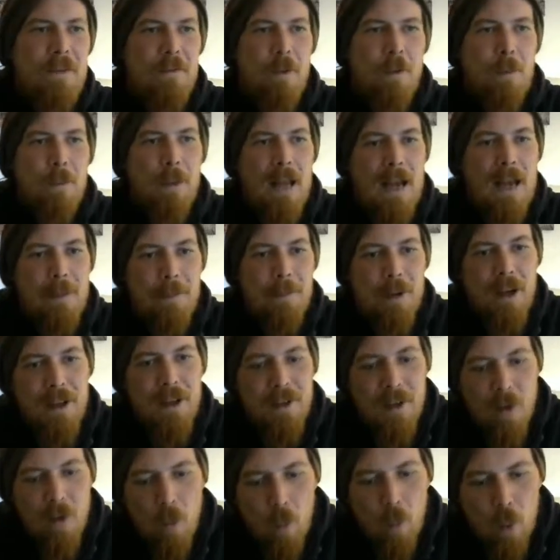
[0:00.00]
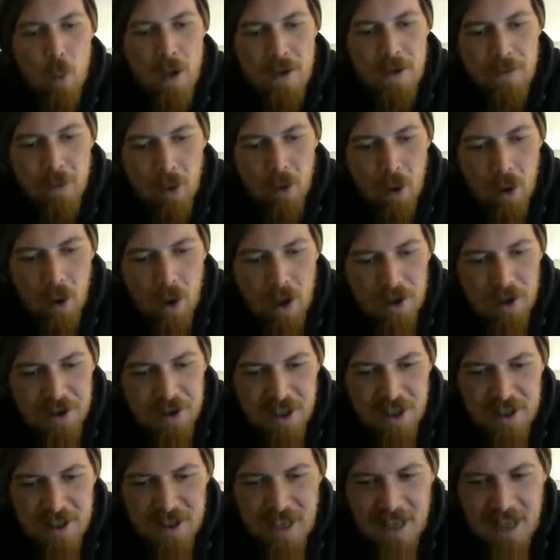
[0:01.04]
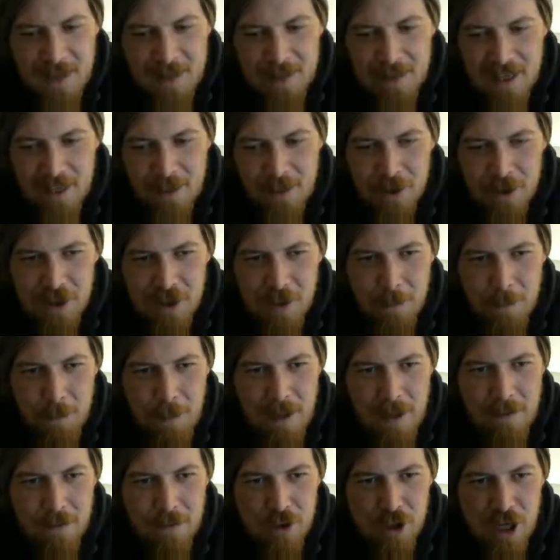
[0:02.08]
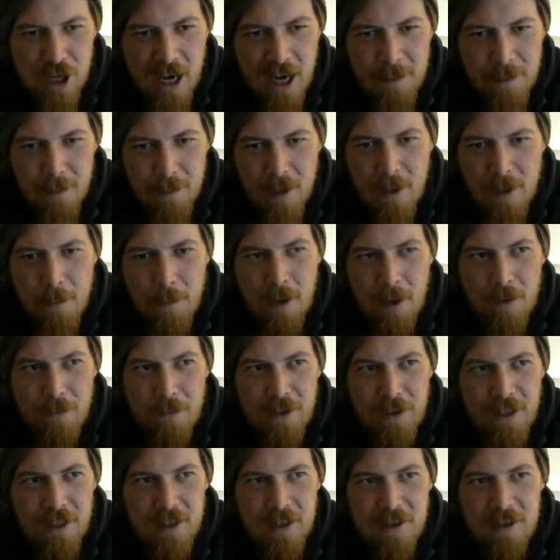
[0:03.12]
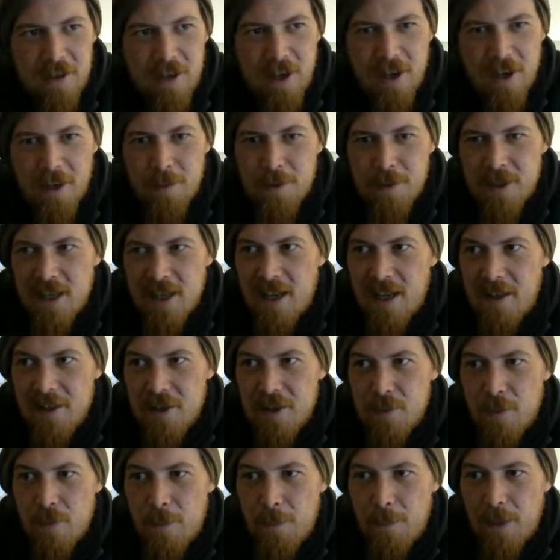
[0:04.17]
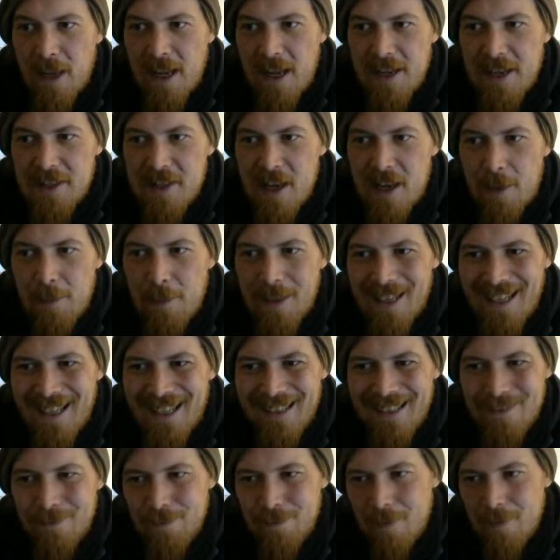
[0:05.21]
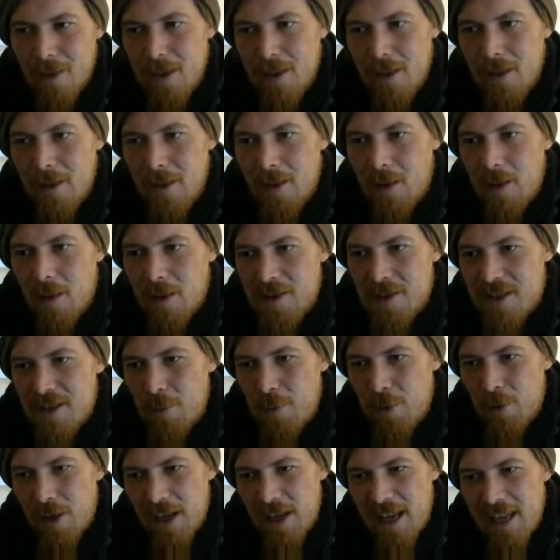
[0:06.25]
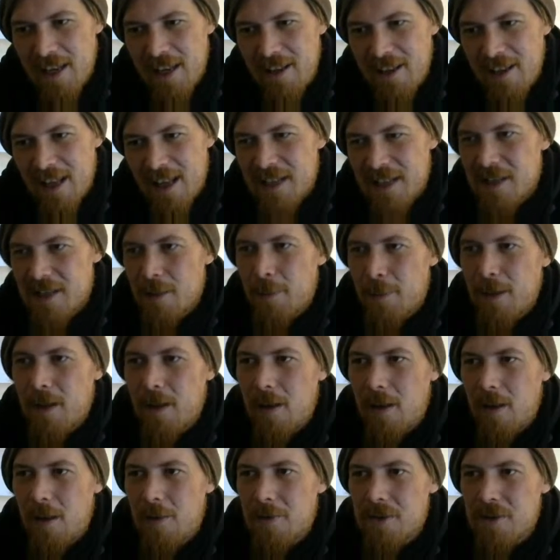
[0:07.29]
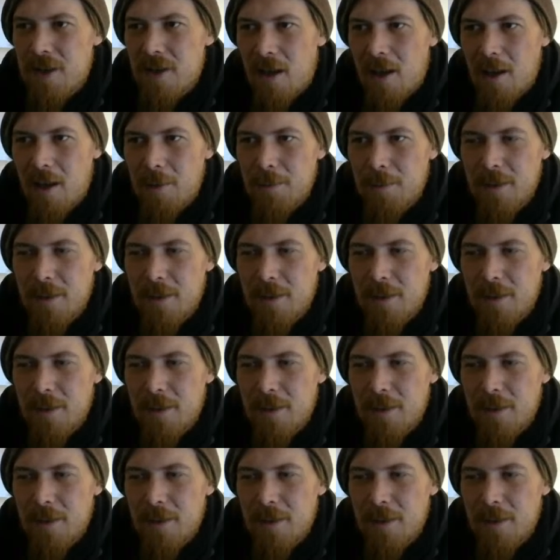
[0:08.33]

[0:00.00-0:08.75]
for Blackburn. We have lost this game today, which is a bit of a shame. But I think in the circumstances with players coming in, I say we were in there so about half time,